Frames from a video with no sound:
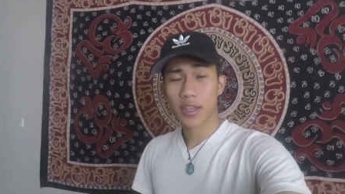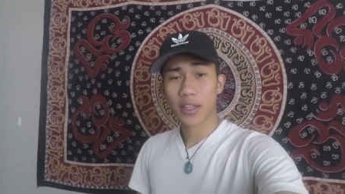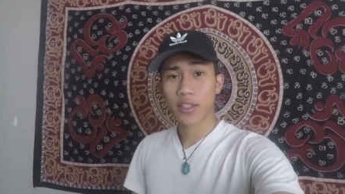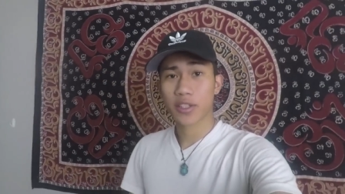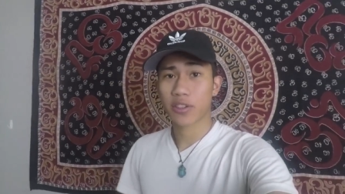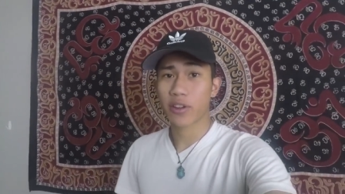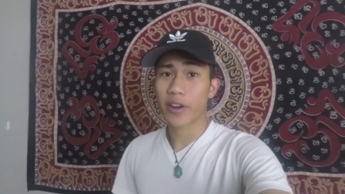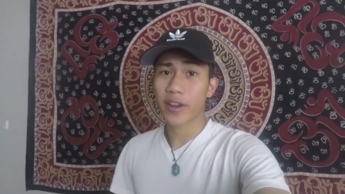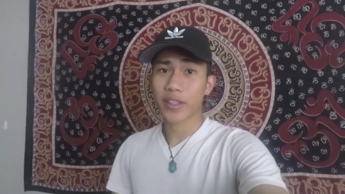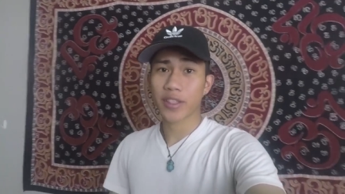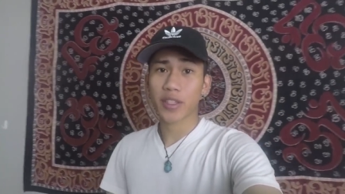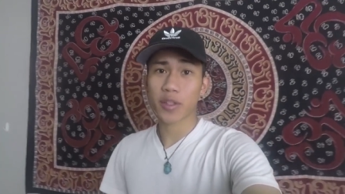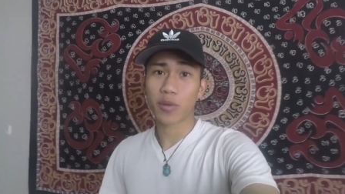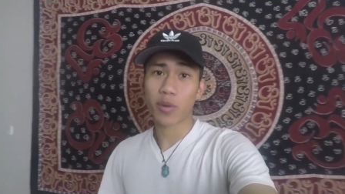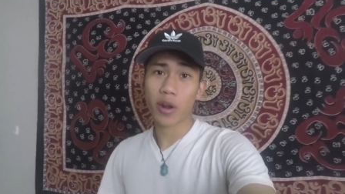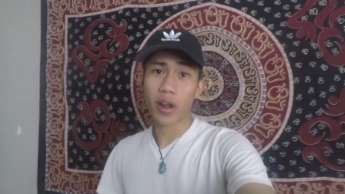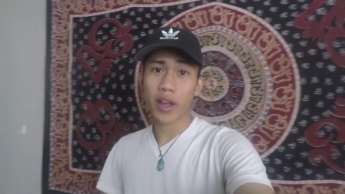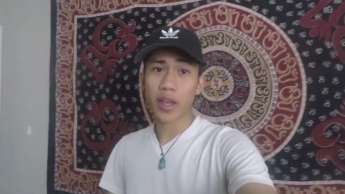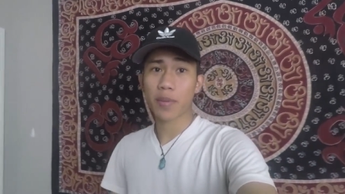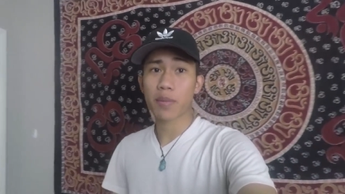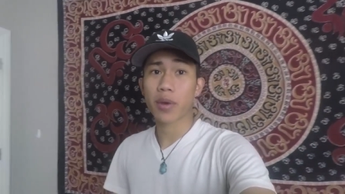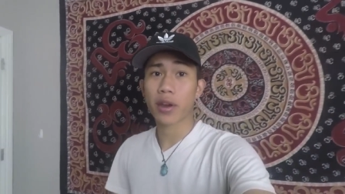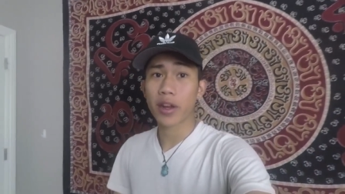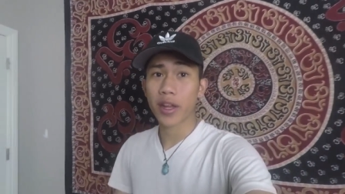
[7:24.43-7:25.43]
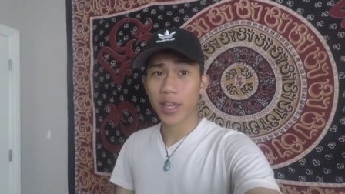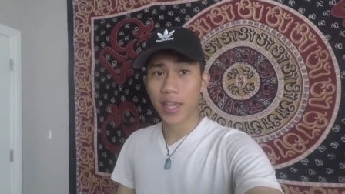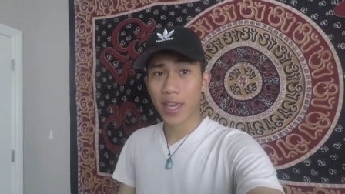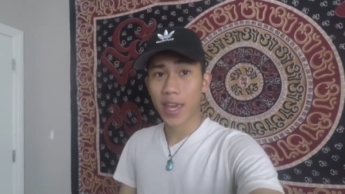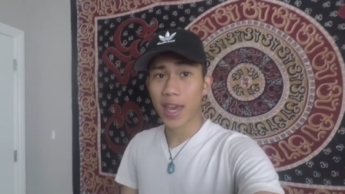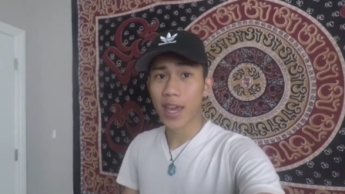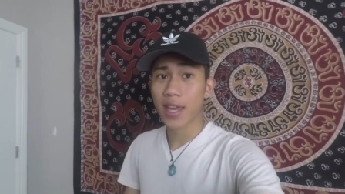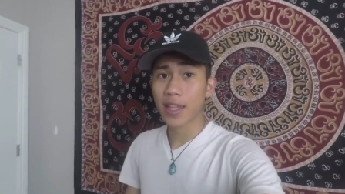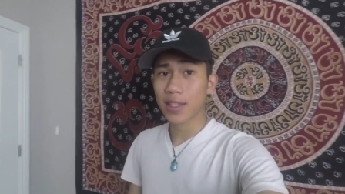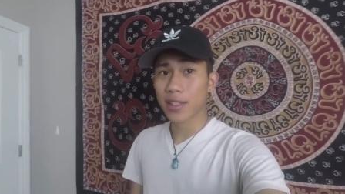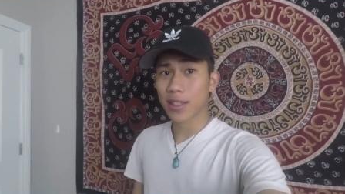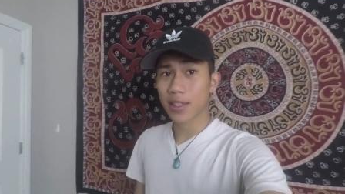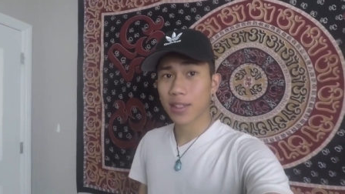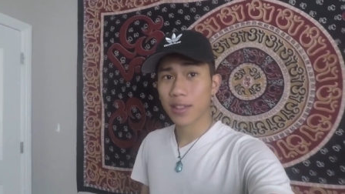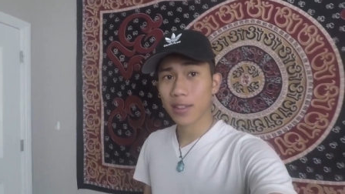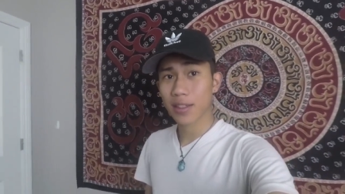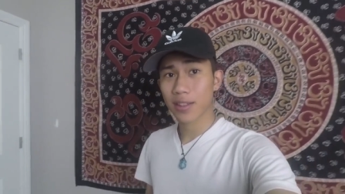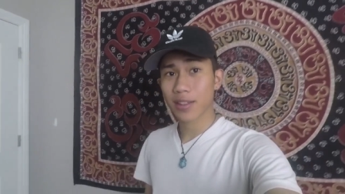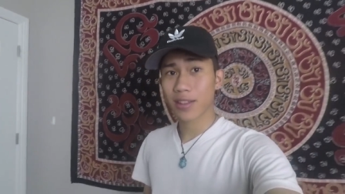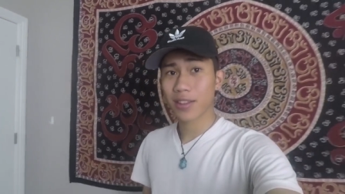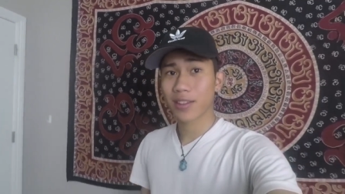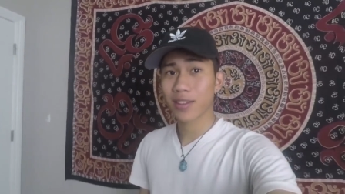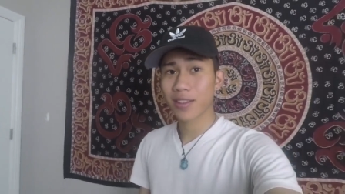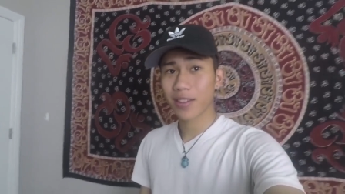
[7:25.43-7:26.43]
Trying to rhyme, but I can't.
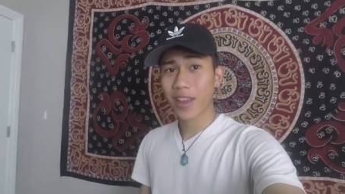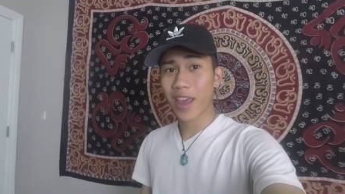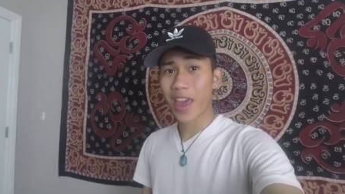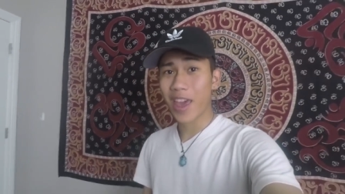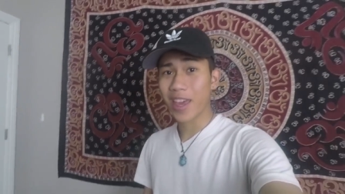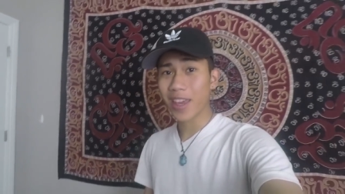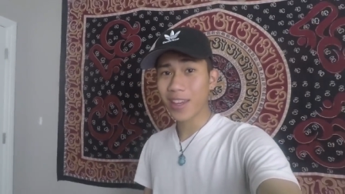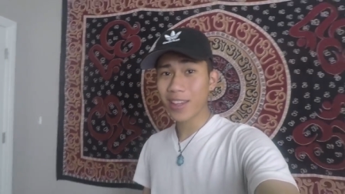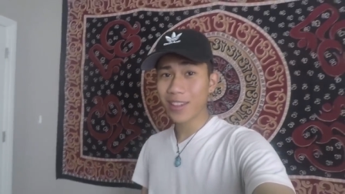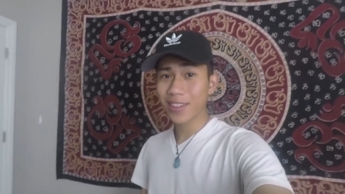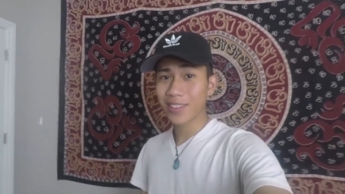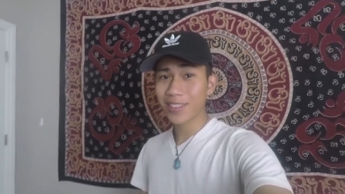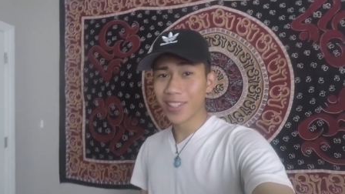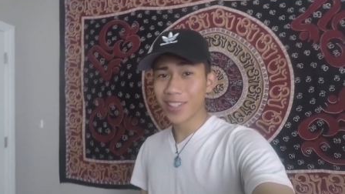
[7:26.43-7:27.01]
Hey.